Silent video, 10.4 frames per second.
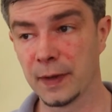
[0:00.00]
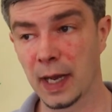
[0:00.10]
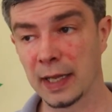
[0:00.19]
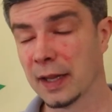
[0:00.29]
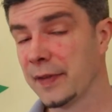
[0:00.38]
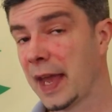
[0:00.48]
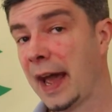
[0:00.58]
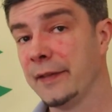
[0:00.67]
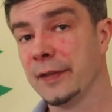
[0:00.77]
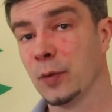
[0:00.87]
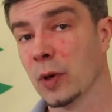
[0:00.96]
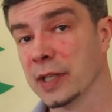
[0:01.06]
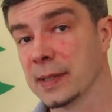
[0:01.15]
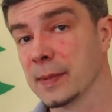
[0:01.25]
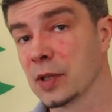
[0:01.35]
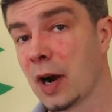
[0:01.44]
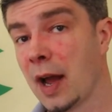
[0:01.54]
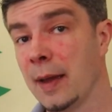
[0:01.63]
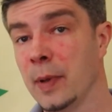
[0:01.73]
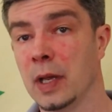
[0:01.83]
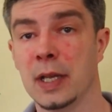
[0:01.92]
I'd love to have you. If you want to
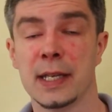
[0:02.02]
subscribe,